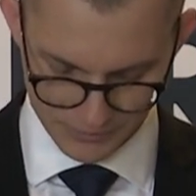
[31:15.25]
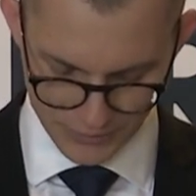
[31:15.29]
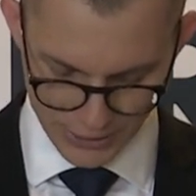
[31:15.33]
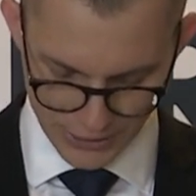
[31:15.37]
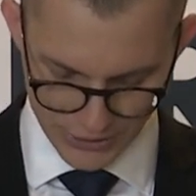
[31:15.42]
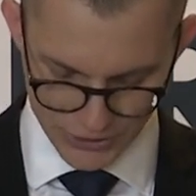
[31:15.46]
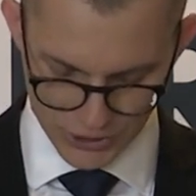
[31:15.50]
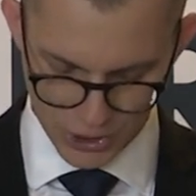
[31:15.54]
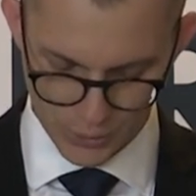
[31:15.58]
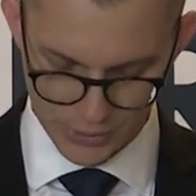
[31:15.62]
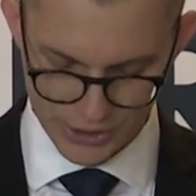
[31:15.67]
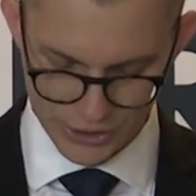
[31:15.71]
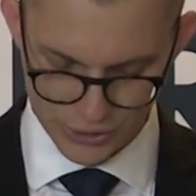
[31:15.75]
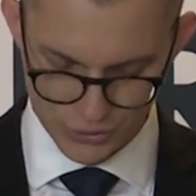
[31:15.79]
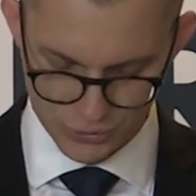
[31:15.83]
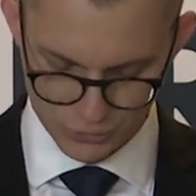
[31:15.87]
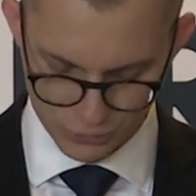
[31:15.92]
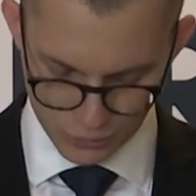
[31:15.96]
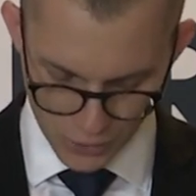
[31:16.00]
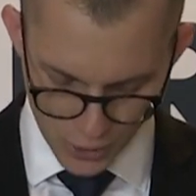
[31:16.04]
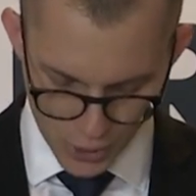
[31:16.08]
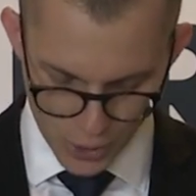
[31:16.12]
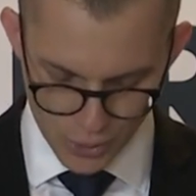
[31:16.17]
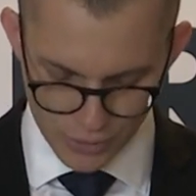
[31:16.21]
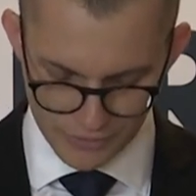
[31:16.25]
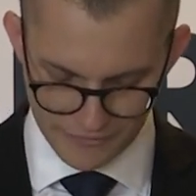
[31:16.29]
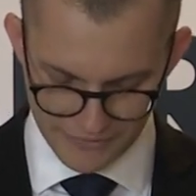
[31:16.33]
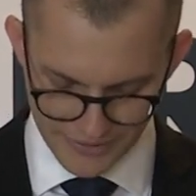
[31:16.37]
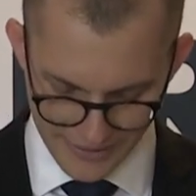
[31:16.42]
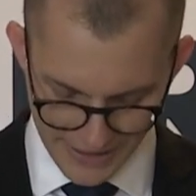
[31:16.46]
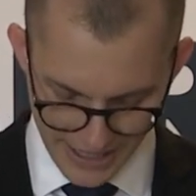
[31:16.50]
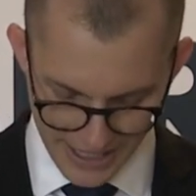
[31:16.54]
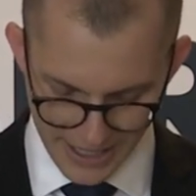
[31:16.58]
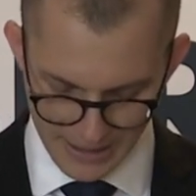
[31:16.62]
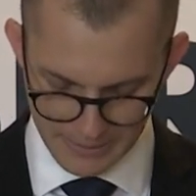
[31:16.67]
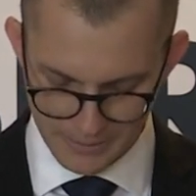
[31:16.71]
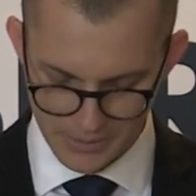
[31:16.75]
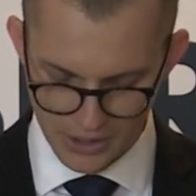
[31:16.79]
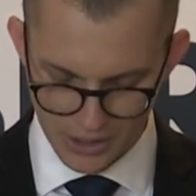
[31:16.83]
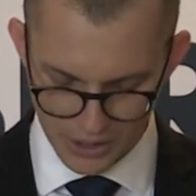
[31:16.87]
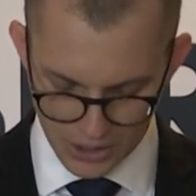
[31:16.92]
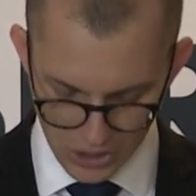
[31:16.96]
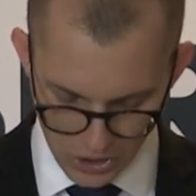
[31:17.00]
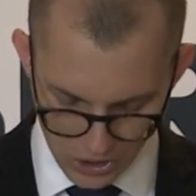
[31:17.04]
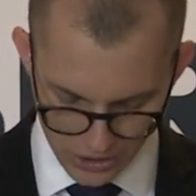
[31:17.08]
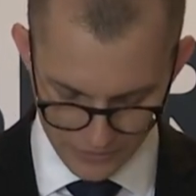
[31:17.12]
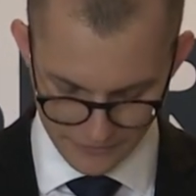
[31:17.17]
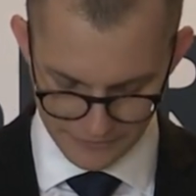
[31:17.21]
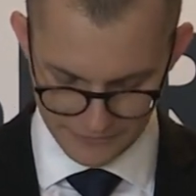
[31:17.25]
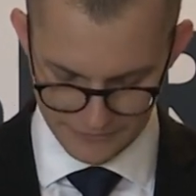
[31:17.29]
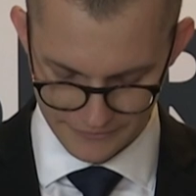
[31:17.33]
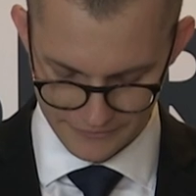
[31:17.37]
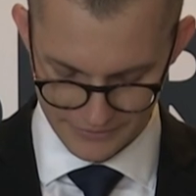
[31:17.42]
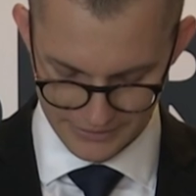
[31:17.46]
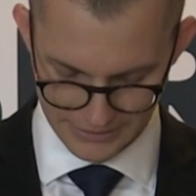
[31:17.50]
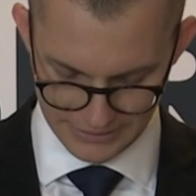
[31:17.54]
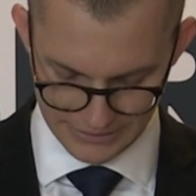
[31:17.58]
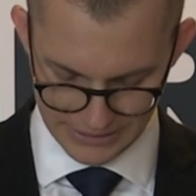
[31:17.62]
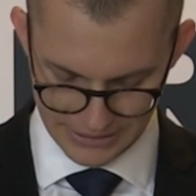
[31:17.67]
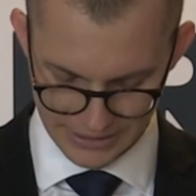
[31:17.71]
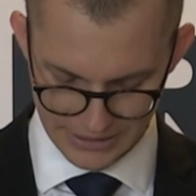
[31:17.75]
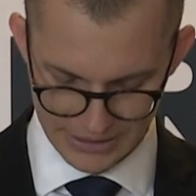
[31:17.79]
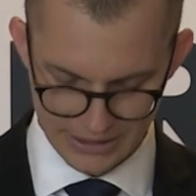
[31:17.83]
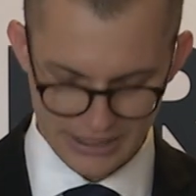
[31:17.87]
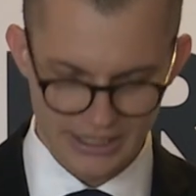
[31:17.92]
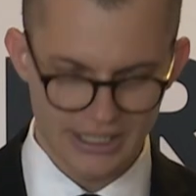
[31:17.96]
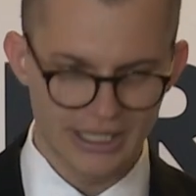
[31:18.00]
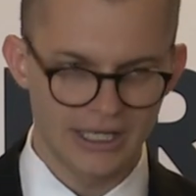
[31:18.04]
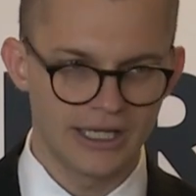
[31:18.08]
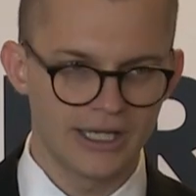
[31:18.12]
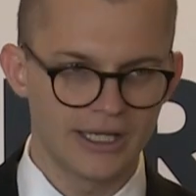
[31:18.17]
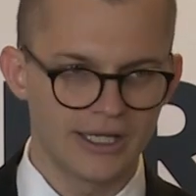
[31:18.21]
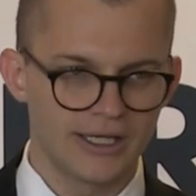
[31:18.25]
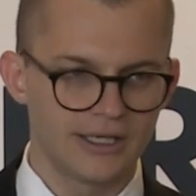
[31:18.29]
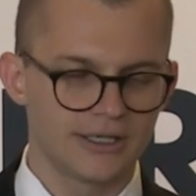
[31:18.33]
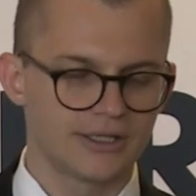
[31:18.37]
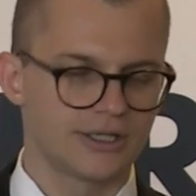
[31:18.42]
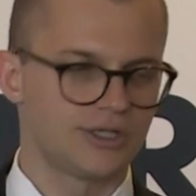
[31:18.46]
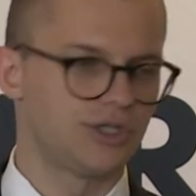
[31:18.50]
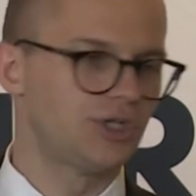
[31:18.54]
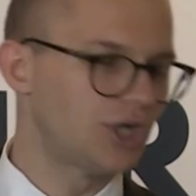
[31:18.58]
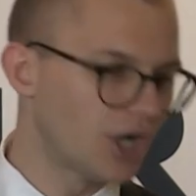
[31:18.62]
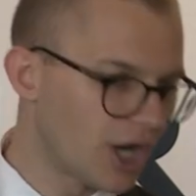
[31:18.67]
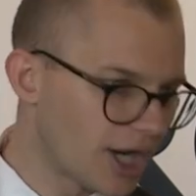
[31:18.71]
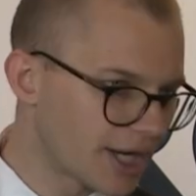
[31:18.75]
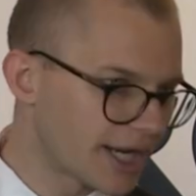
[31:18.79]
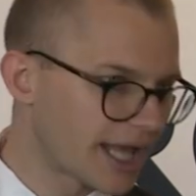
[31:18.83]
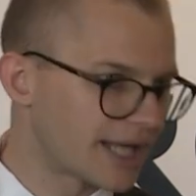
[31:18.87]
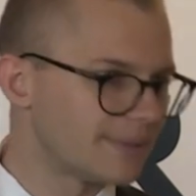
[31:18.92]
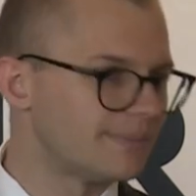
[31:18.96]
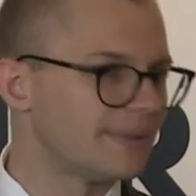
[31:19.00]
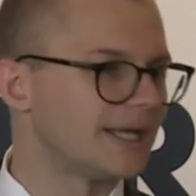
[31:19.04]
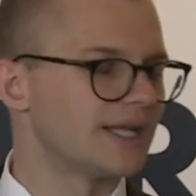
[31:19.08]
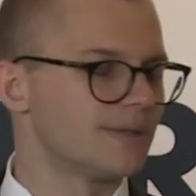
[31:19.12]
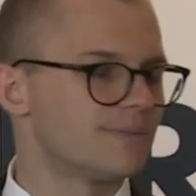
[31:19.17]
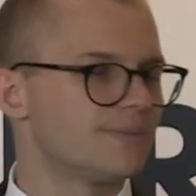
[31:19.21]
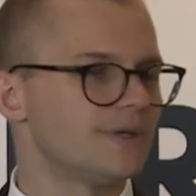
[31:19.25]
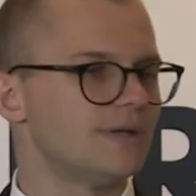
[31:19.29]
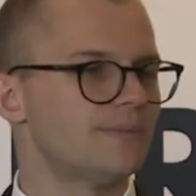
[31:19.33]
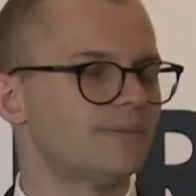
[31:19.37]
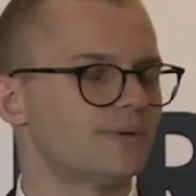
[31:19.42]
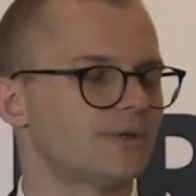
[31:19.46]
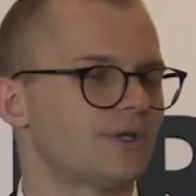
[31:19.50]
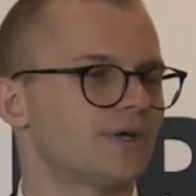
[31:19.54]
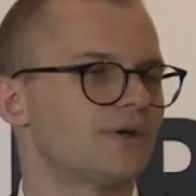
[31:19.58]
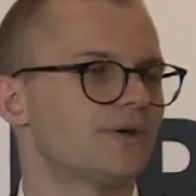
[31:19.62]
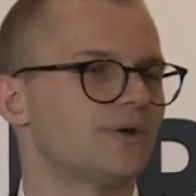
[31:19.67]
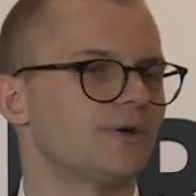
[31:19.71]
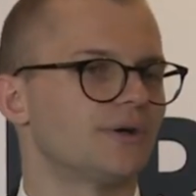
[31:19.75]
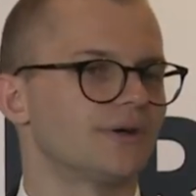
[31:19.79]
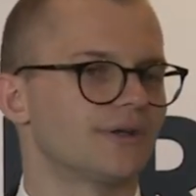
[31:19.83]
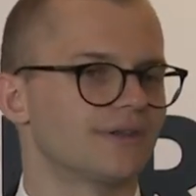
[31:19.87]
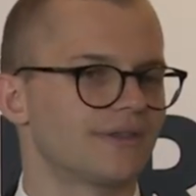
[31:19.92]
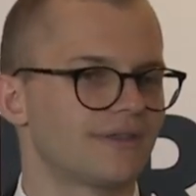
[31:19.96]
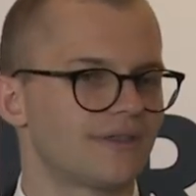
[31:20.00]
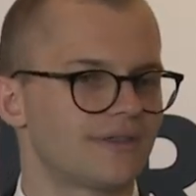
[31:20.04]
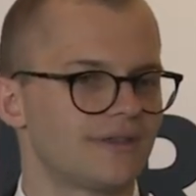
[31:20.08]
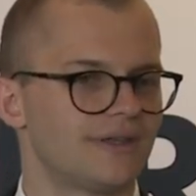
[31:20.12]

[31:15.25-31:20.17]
So he drove them off. God had many people in Corinth.